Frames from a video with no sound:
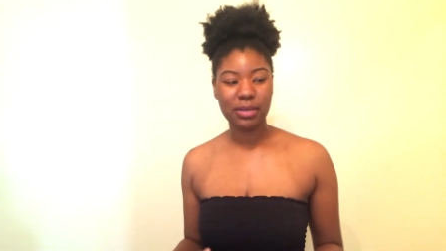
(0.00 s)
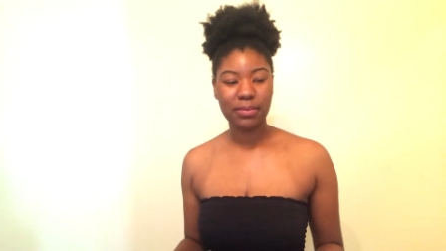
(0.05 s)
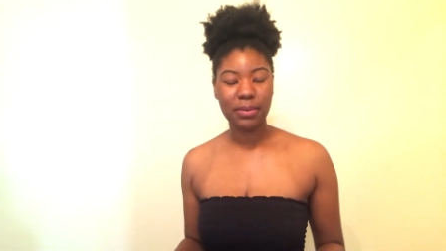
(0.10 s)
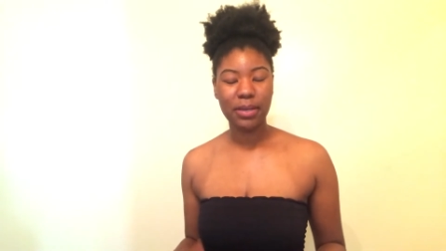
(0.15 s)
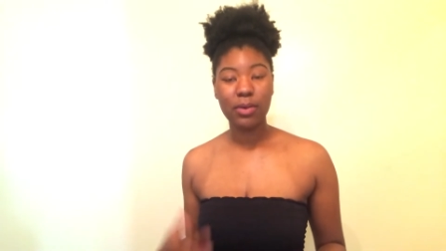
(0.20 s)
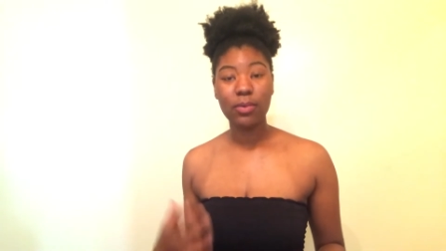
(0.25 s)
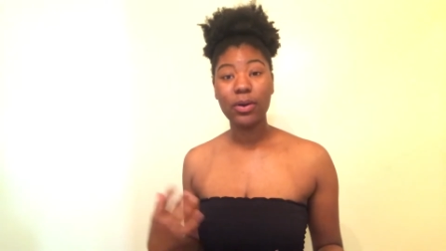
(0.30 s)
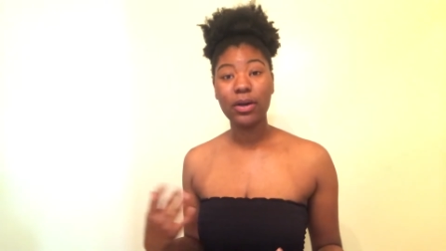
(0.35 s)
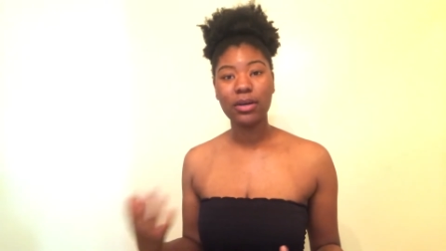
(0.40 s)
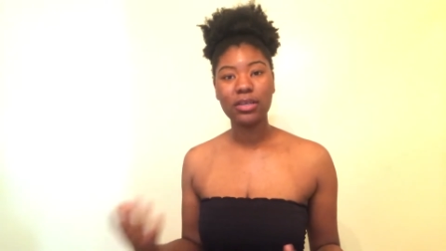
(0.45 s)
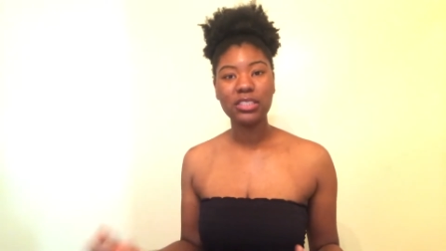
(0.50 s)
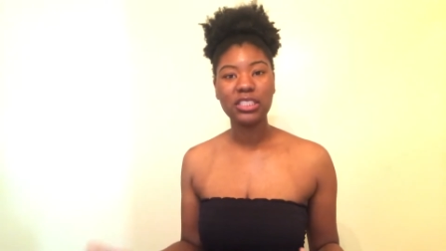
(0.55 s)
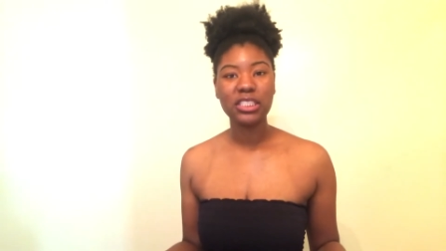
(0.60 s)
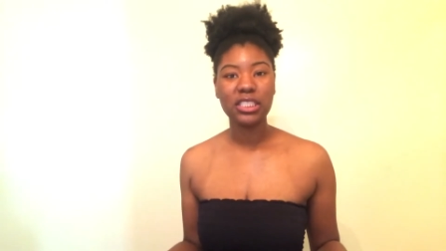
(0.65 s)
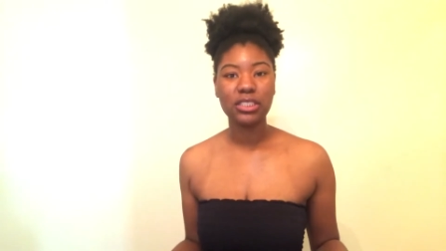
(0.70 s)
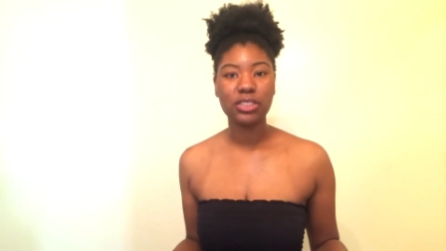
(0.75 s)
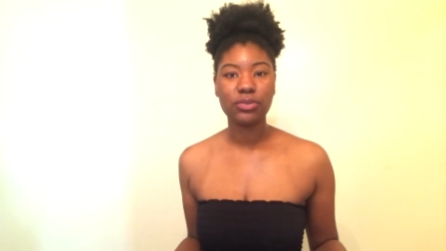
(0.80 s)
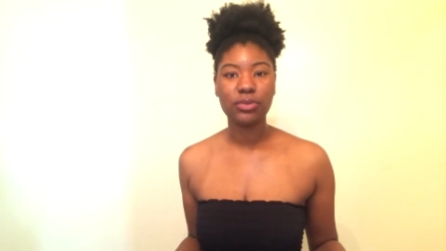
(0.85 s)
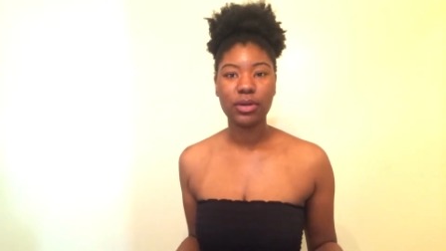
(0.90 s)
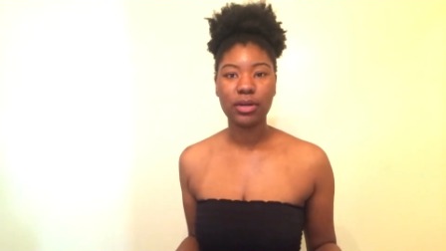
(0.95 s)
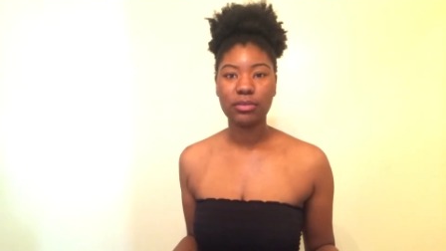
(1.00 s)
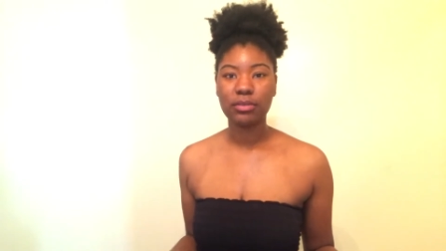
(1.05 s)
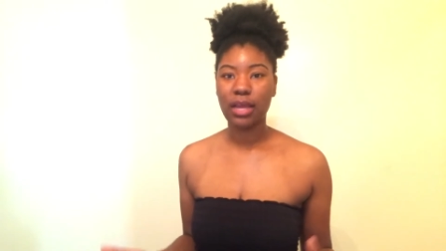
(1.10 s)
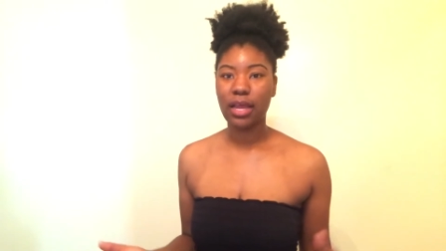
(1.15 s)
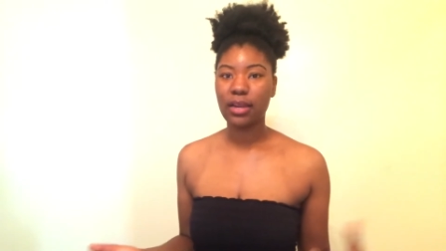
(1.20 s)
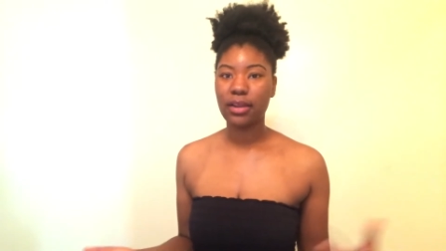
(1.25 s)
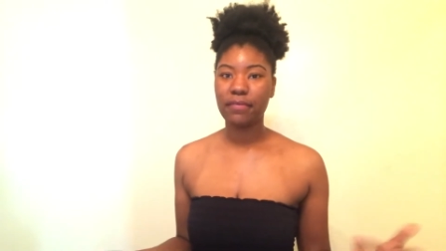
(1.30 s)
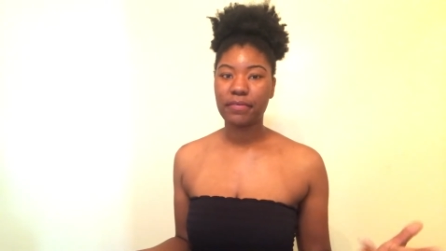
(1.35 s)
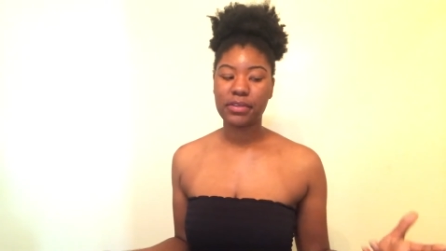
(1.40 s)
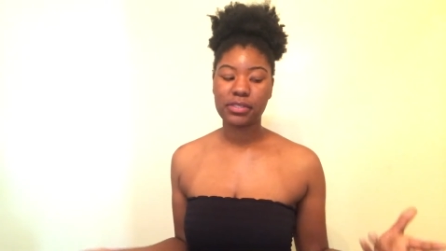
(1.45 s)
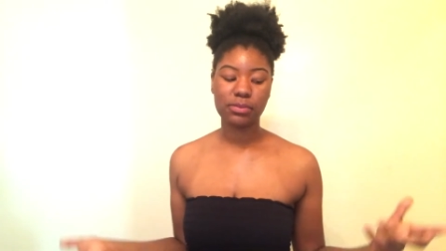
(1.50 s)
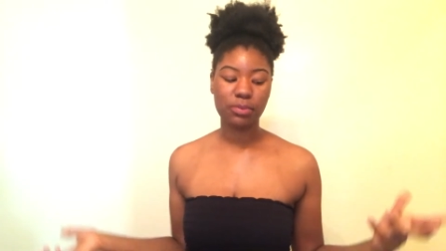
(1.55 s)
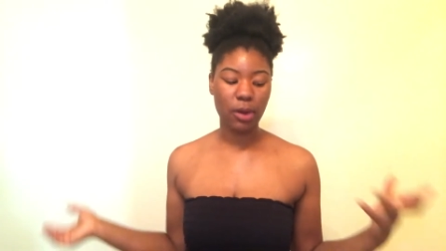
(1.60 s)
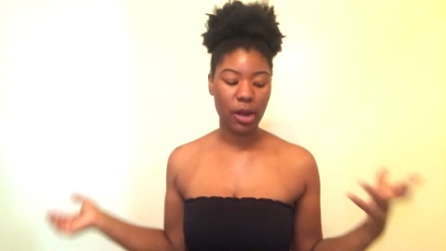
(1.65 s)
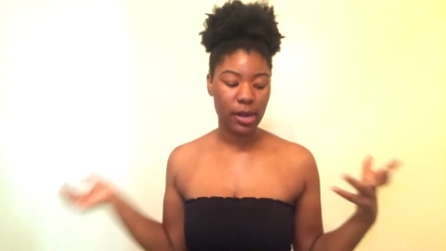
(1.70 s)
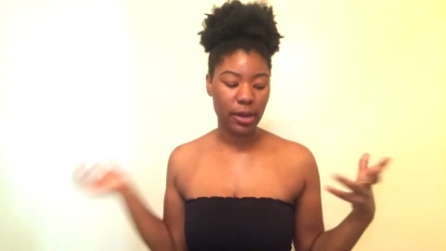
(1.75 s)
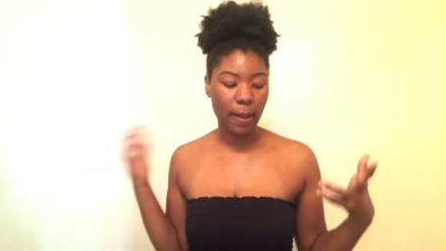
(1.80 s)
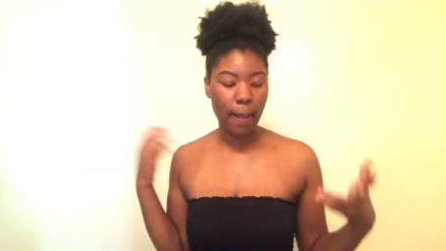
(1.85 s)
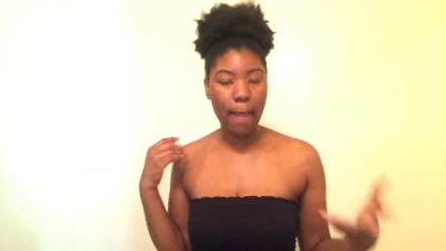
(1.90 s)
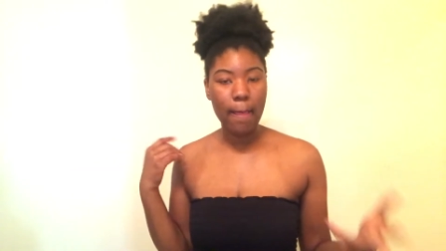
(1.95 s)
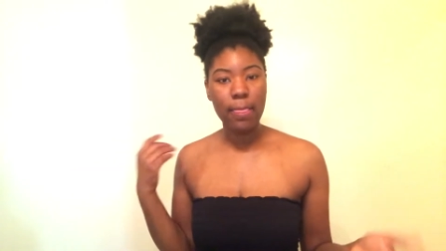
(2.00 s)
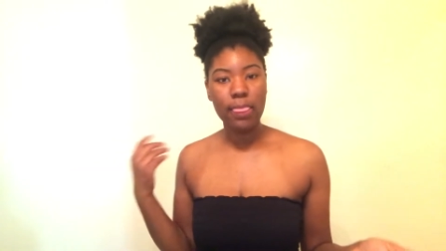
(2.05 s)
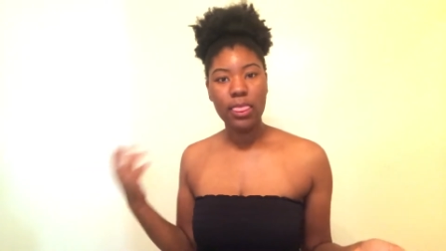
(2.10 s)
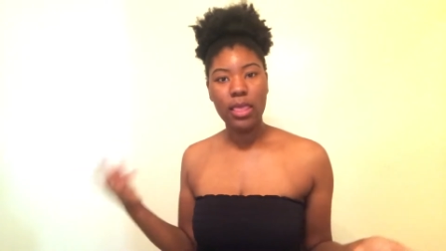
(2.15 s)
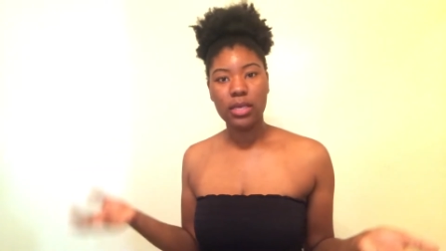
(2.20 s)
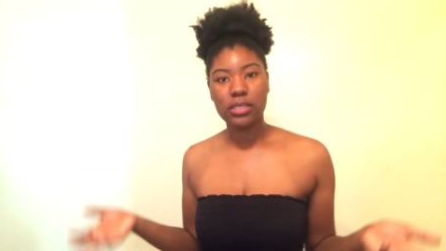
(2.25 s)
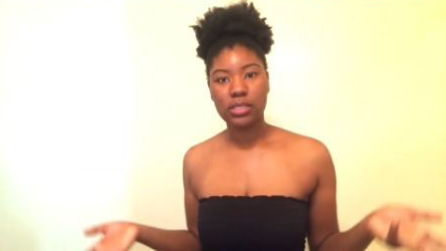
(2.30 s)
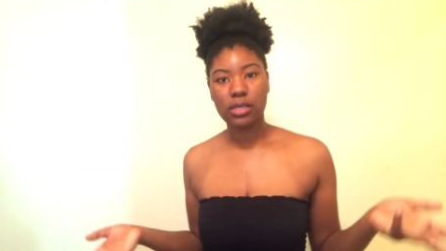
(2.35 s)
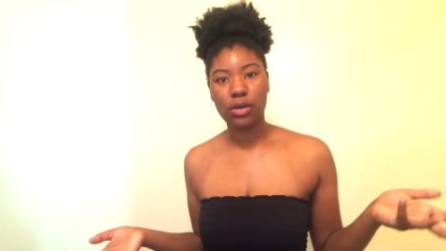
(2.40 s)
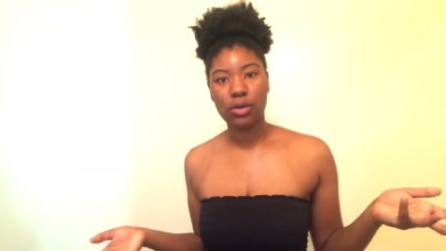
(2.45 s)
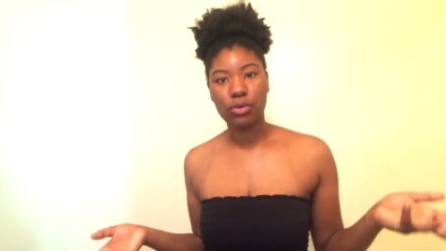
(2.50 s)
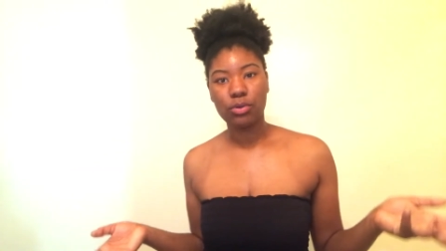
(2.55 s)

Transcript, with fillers: Well, a ginger ale, not even a Sprite. So